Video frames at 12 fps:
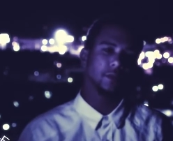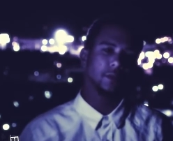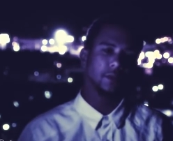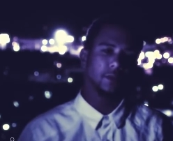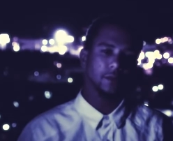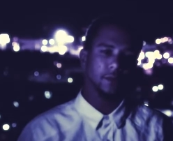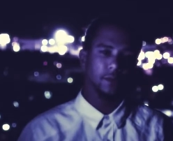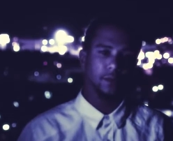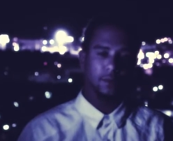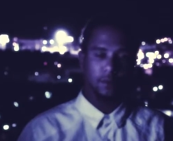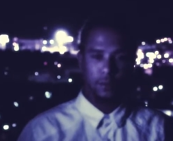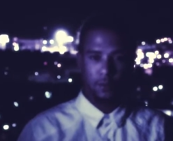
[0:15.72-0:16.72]

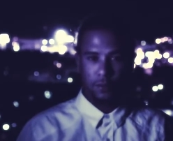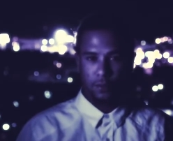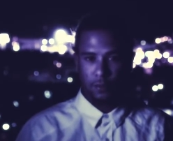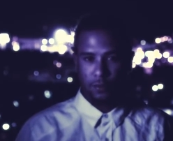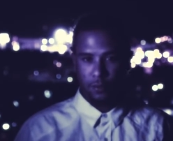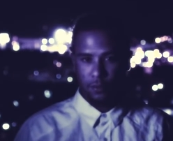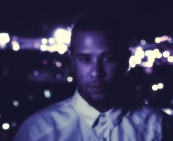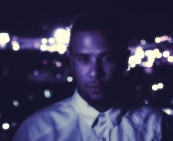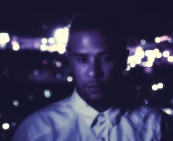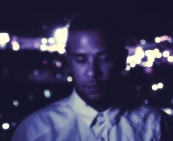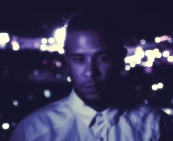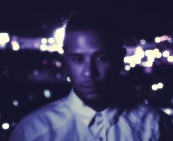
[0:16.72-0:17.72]

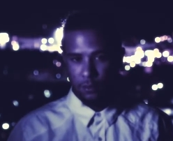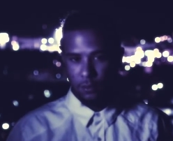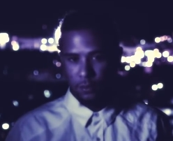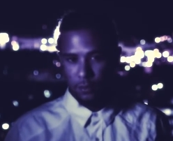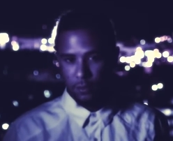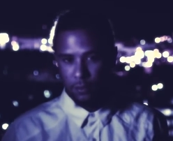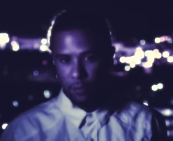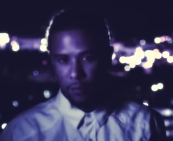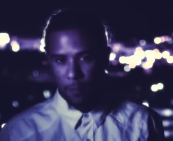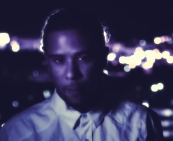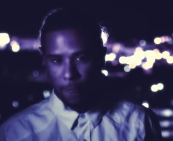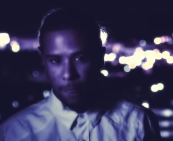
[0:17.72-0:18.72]
(silence)